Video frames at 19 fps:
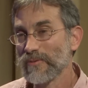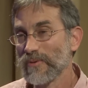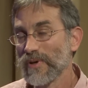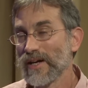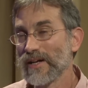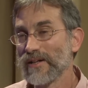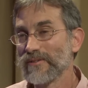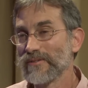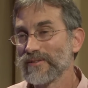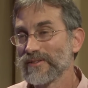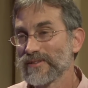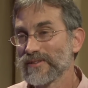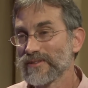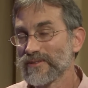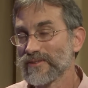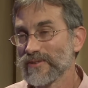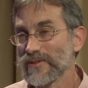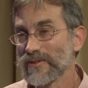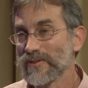Wow,
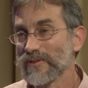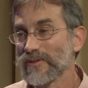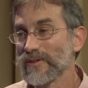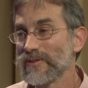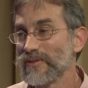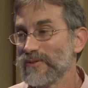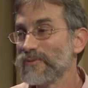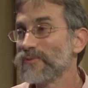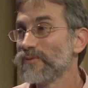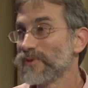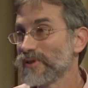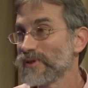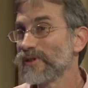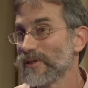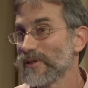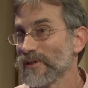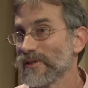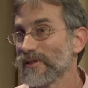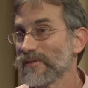so you
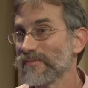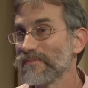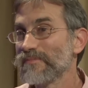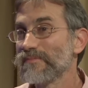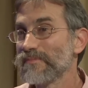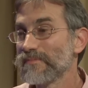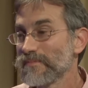really are